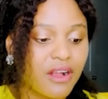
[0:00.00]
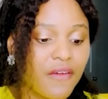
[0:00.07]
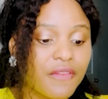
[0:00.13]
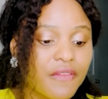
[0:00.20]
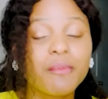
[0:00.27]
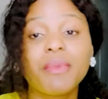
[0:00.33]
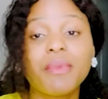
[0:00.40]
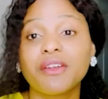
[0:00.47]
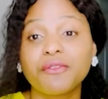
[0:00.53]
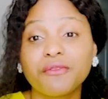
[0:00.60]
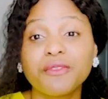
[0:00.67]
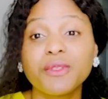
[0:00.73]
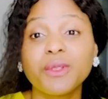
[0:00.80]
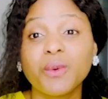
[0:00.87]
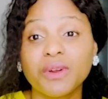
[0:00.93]
on the bare
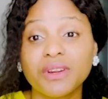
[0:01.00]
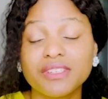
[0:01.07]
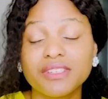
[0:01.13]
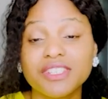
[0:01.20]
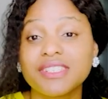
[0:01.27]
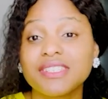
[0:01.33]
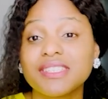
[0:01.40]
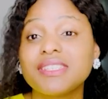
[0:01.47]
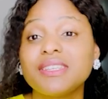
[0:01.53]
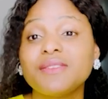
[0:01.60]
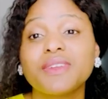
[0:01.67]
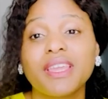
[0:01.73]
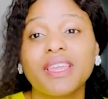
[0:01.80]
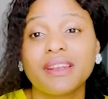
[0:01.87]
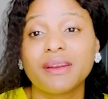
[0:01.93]
floor. She doesn't
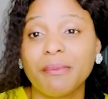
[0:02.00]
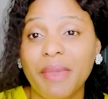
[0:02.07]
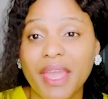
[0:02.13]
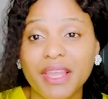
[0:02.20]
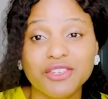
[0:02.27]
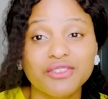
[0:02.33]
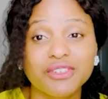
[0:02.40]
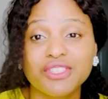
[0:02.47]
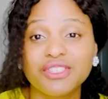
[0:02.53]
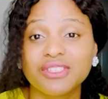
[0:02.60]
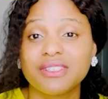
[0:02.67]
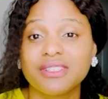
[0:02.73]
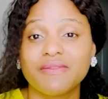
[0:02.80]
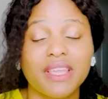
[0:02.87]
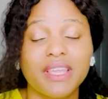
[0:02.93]
even get a mattress. She
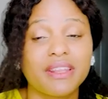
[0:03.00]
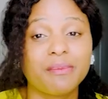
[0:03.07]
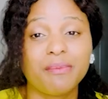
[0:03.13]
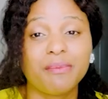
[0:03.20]
doesn't even get a